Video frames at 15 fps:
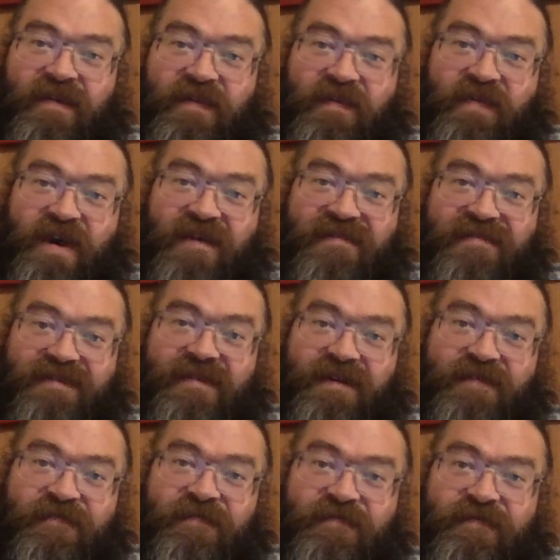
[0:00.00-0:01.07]
that's
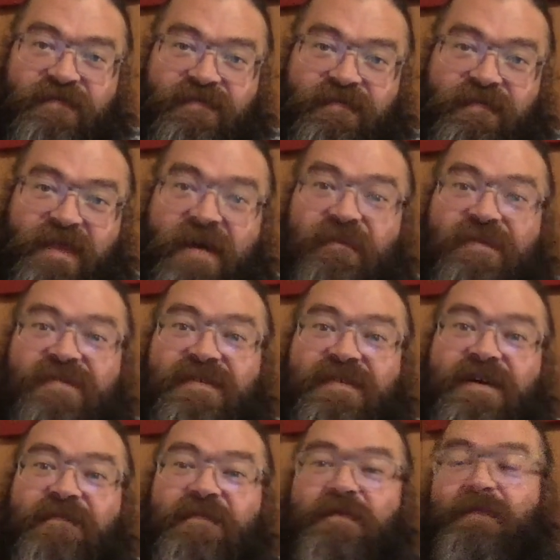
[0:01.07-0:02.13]
enough that was
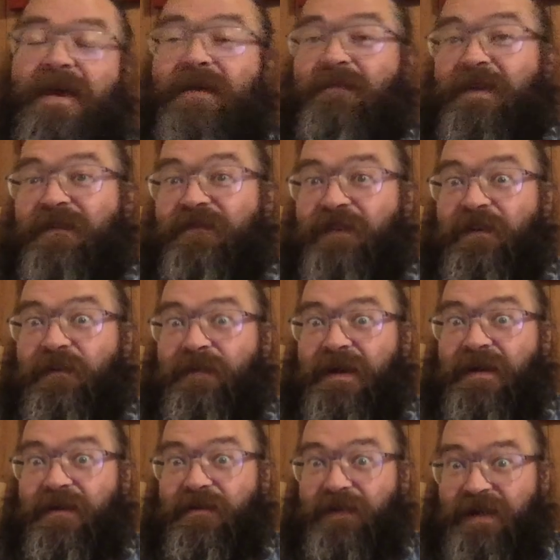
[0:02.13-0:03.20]
enough to make me feel
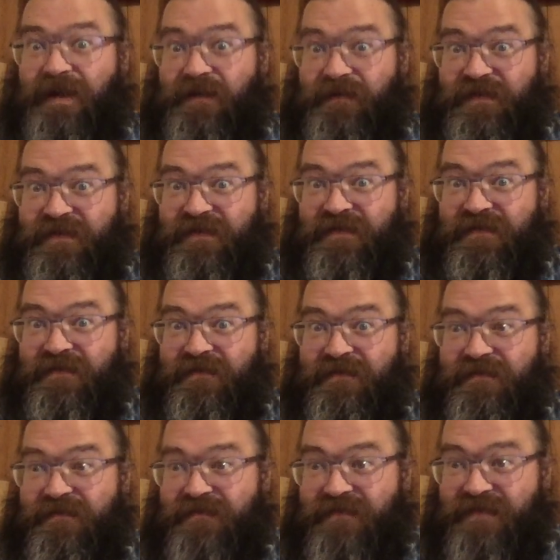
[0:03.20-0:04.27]
better when I was
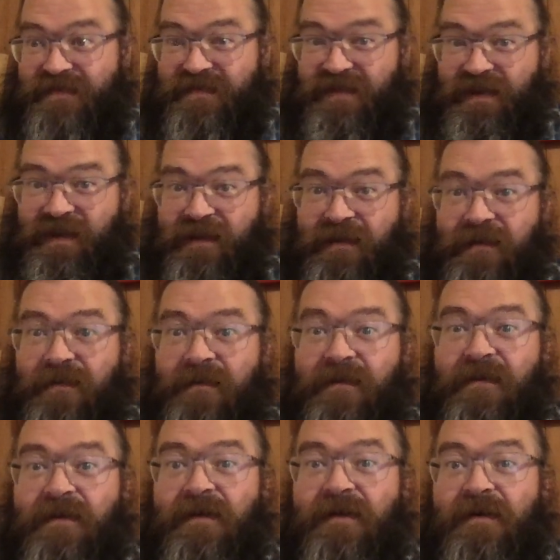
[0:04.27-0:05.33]
sick.
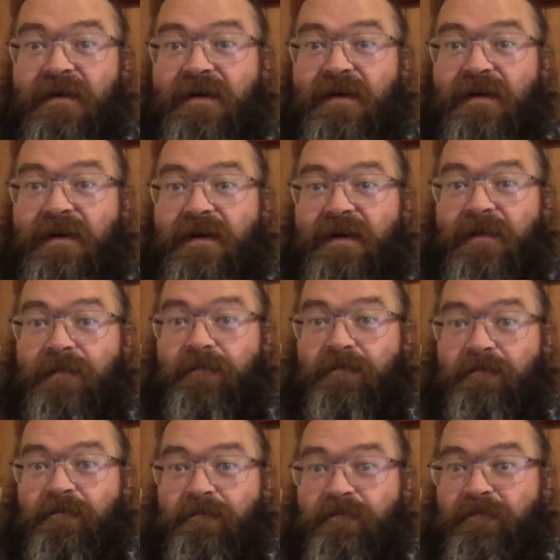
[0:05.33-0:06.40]

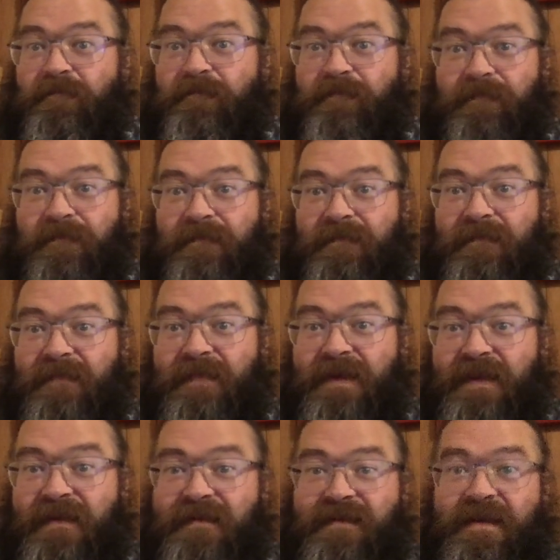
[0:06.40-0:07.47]
Um
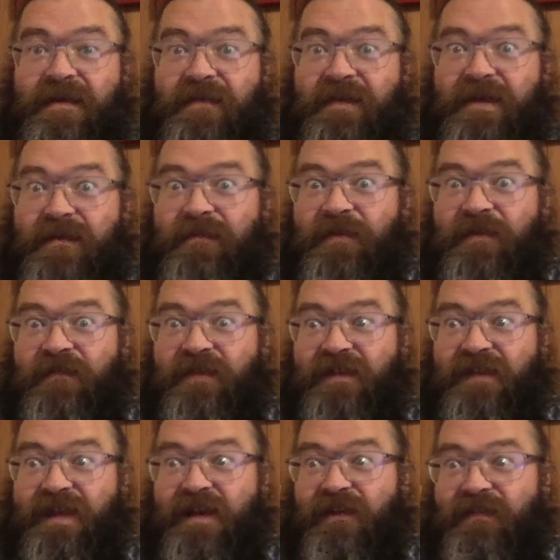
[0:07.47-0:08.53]
and now that I'm
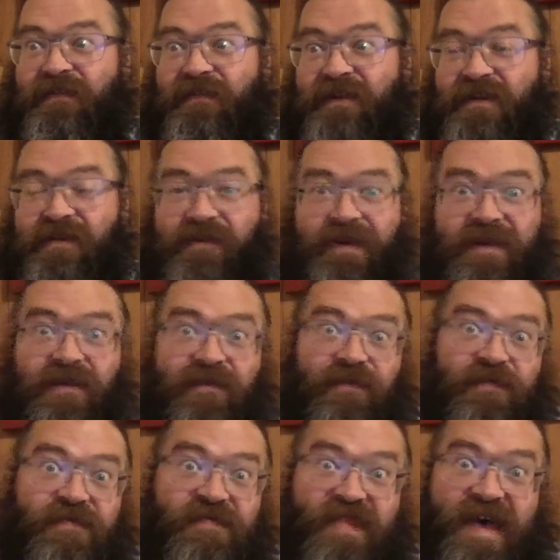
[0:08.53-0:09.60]
perfectly healthy, you know, I can
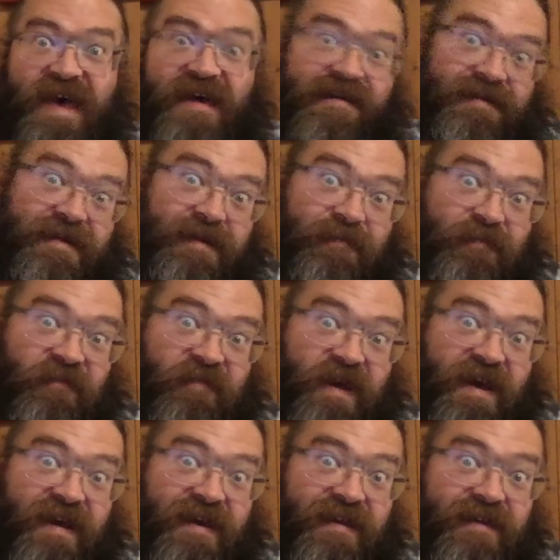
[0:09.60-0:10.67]
lose that and I'm
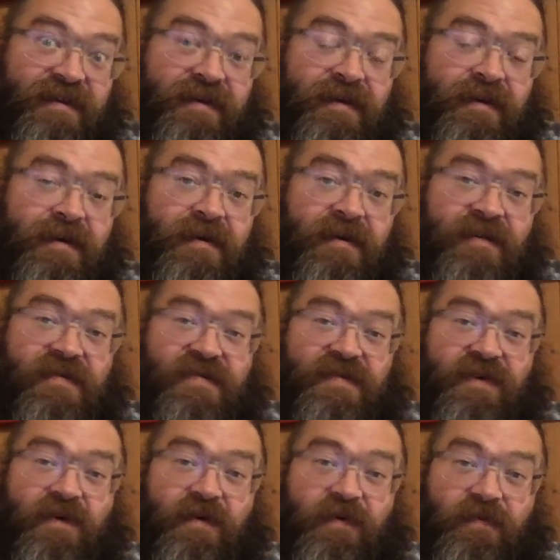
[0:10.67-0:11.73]
fine.
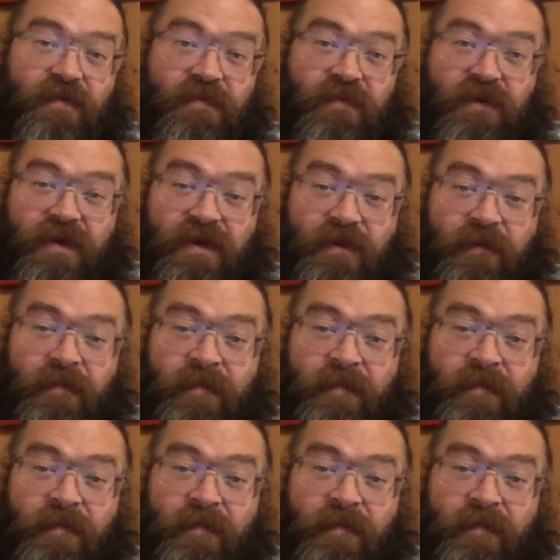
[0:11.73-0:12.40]
So, you know,